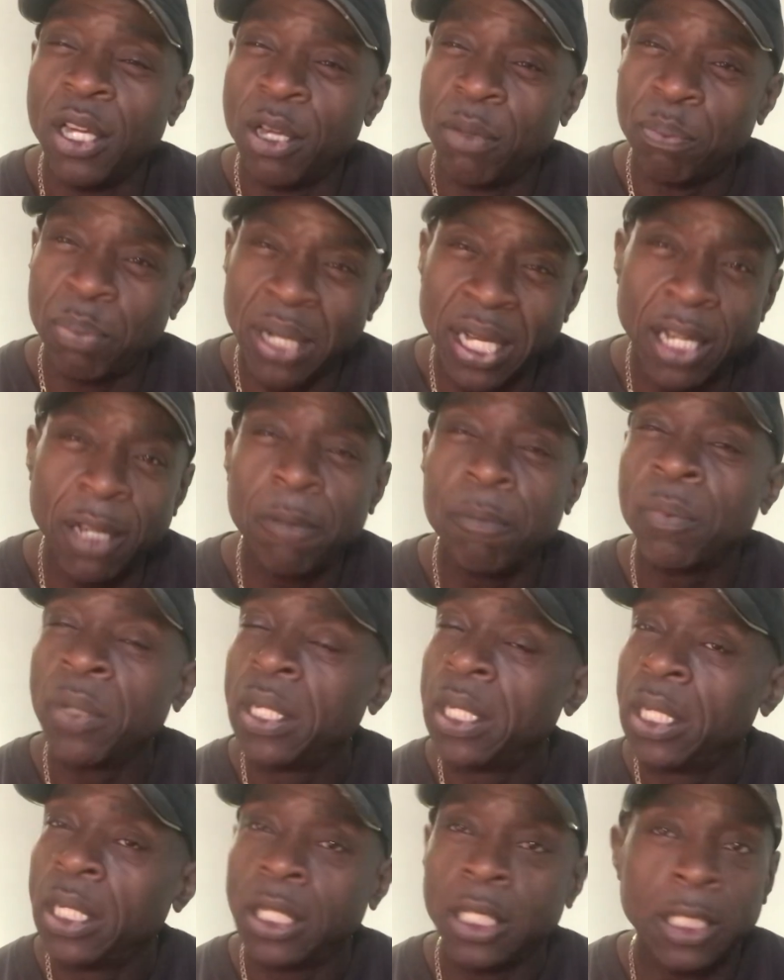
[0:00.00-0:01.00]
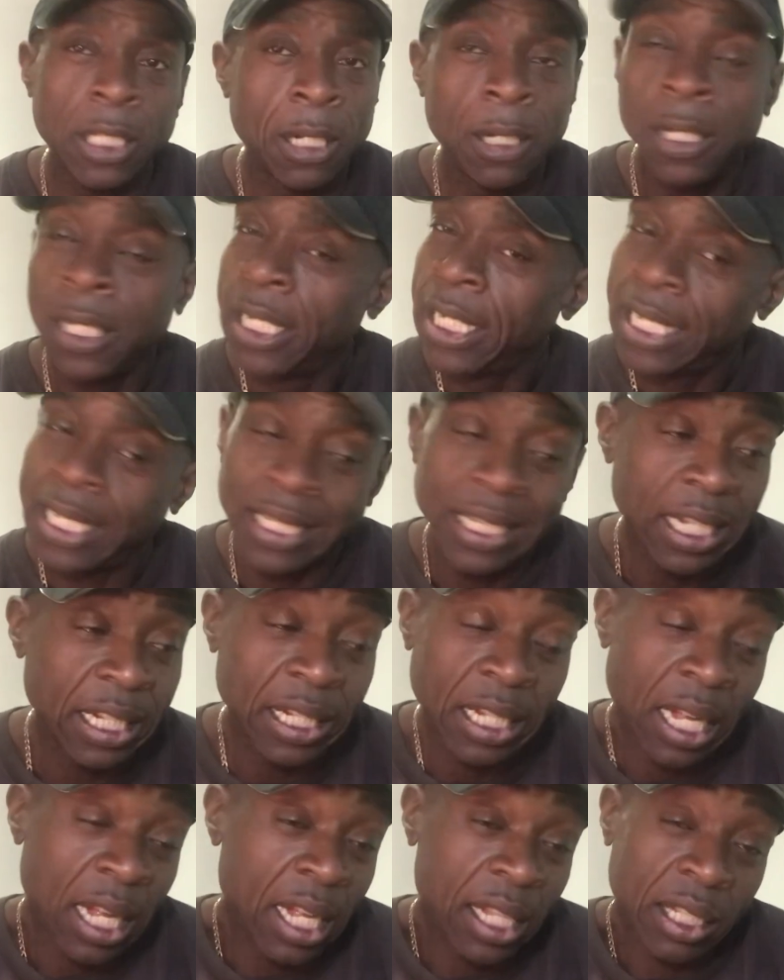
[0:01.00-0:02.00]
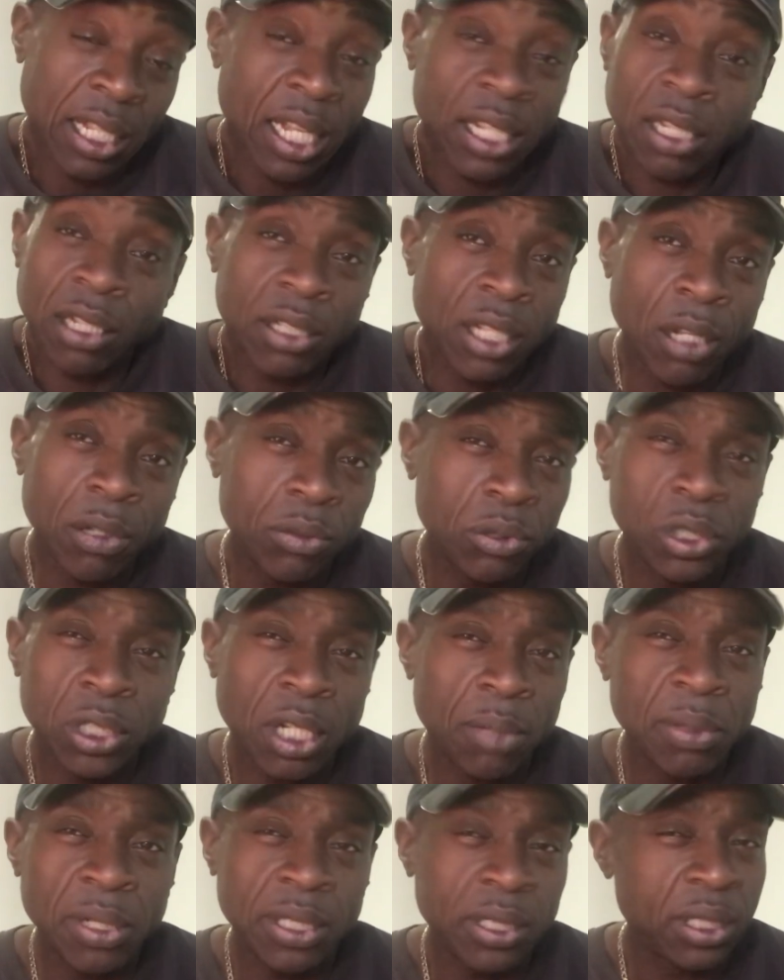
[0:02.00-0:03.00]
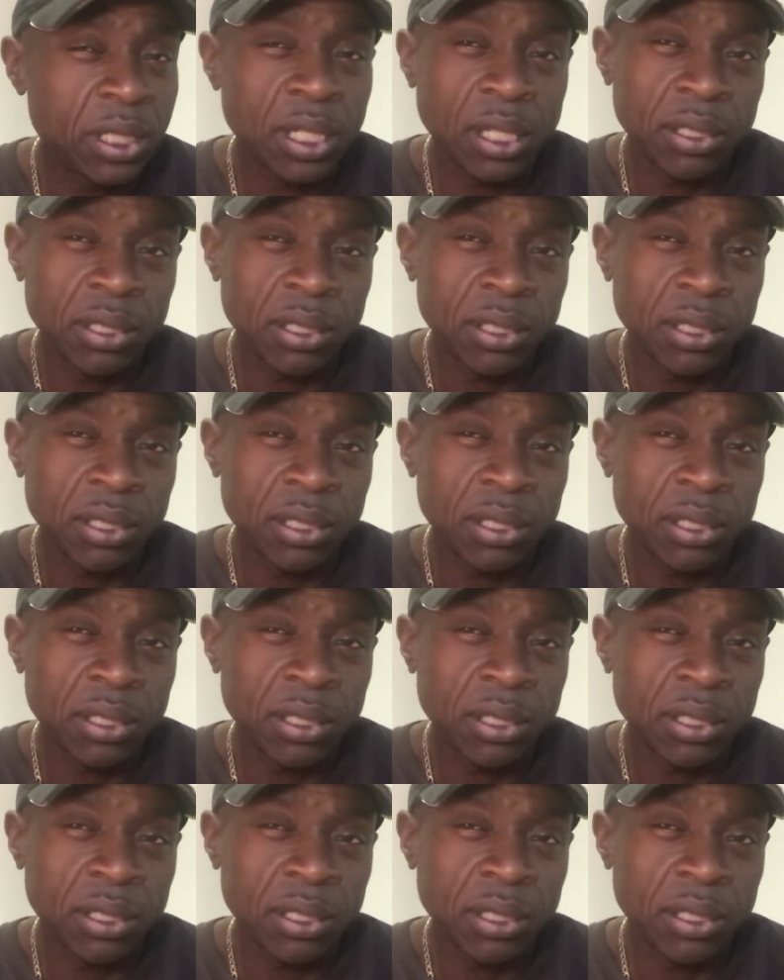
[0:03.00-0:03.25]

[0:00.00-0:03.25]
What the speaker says: But I don't know. Do you know what I mean? You know,